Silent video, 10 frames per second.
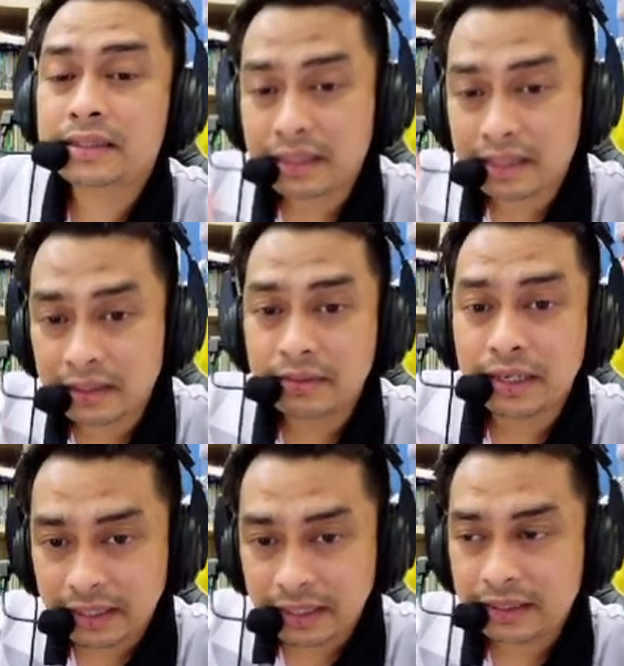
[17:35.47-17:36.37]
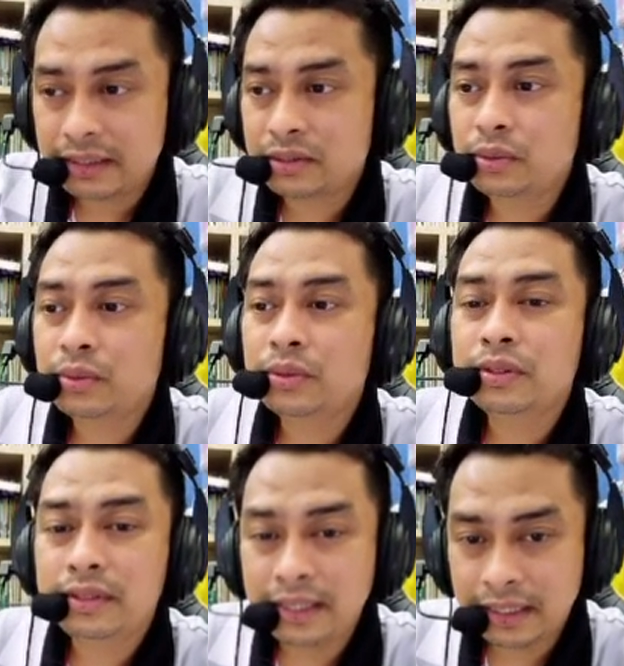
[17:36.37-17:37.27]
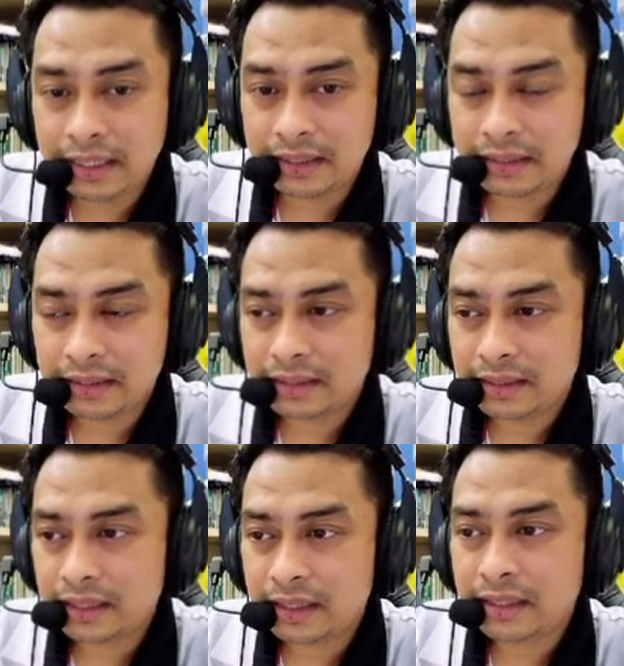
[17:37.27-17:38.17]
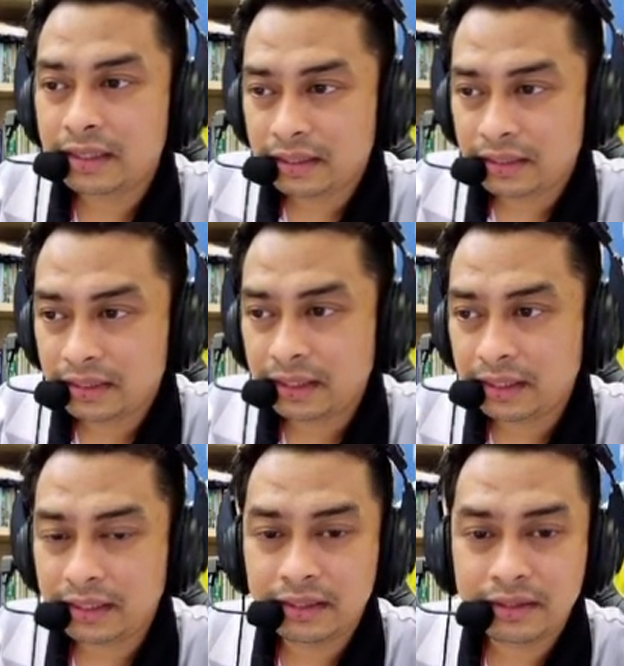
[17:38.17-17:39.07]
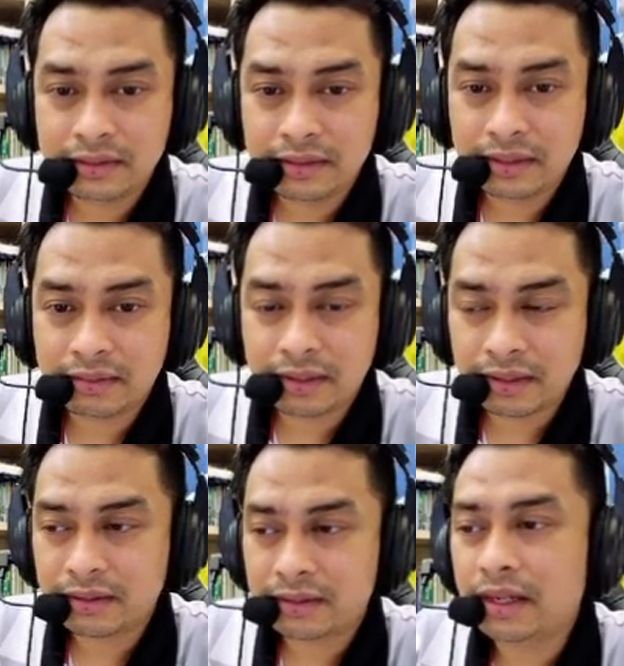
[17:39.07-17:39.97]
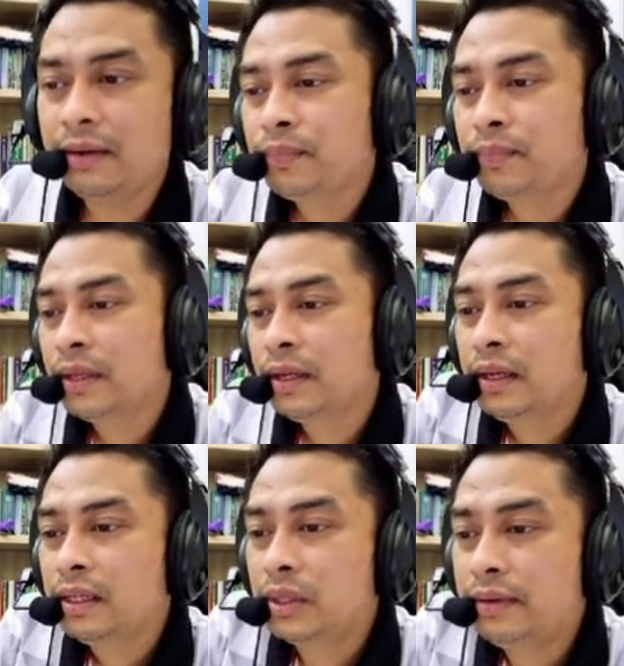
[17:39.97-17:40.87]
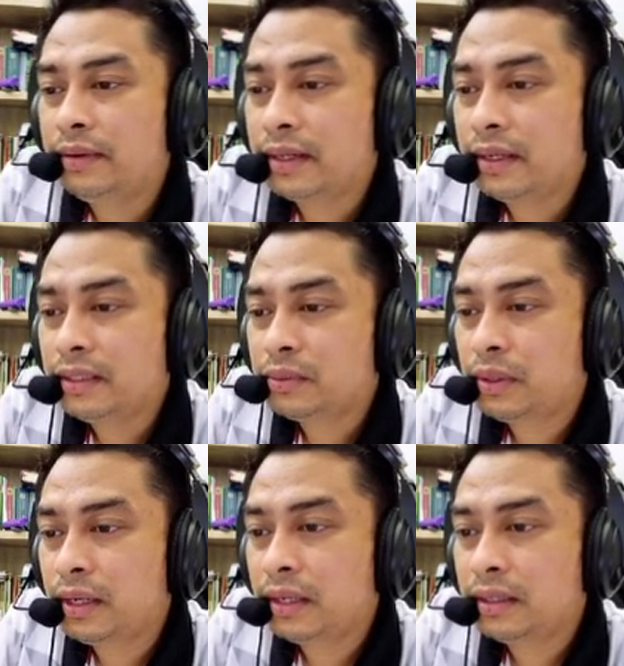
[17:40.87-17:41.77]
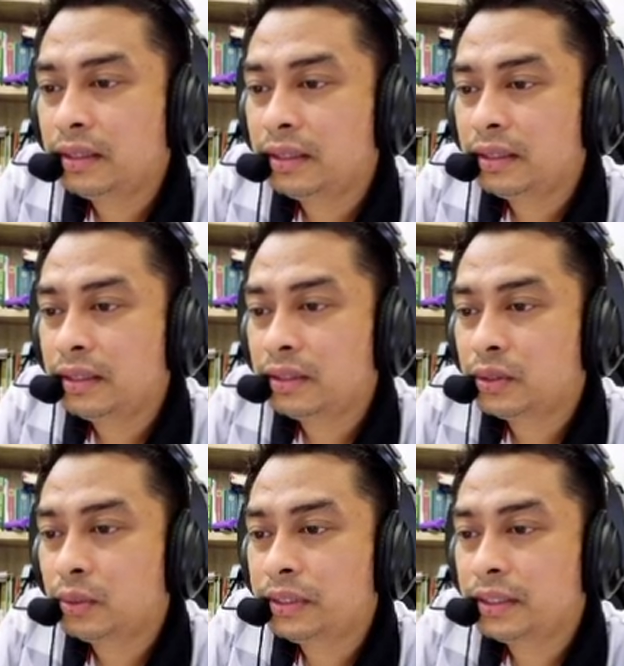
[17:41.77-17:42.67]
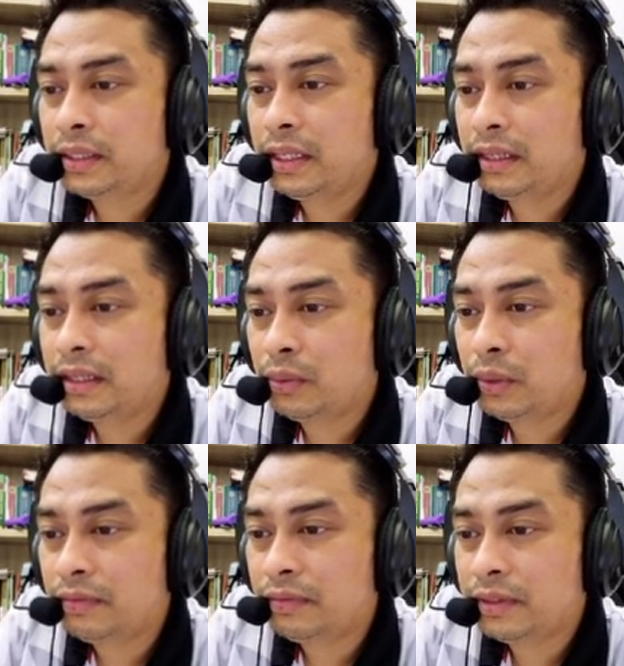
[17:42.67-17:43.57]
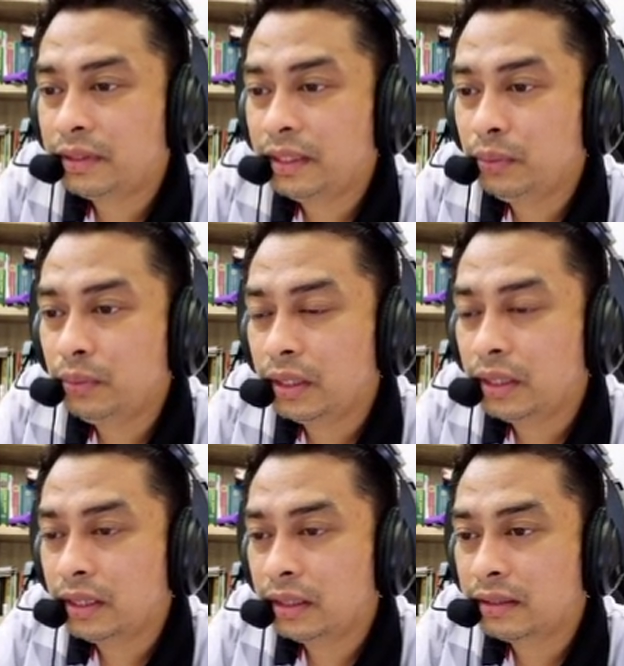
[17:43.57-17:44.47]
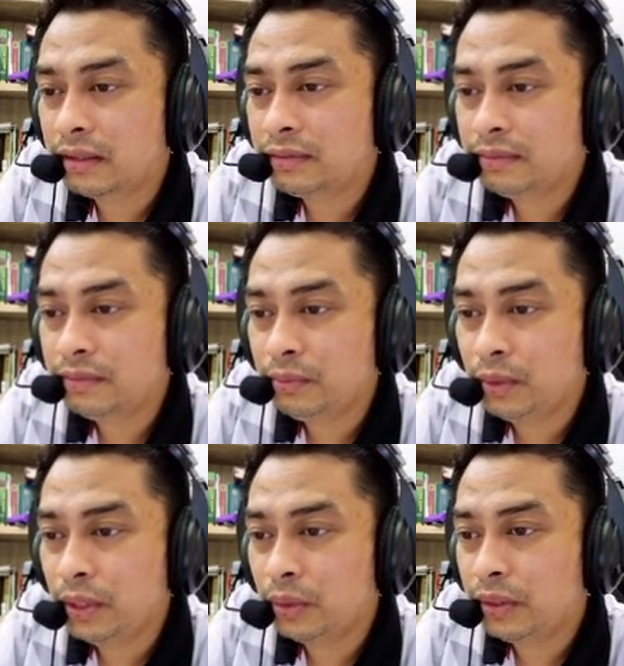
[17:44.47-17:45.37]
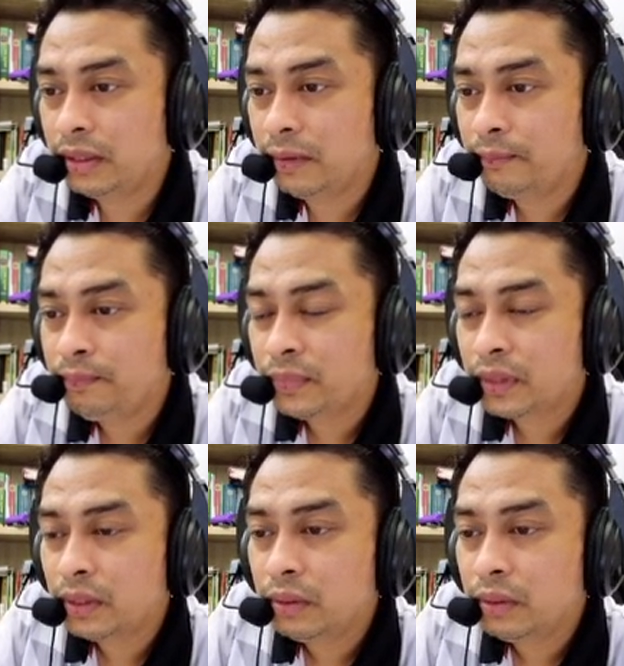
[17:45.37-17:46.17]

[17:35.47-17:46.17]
and the second right click is to delete it. Okay, delete it. Second right click. Okay, so I reconnect this one. So basically now we have 3 graph window here,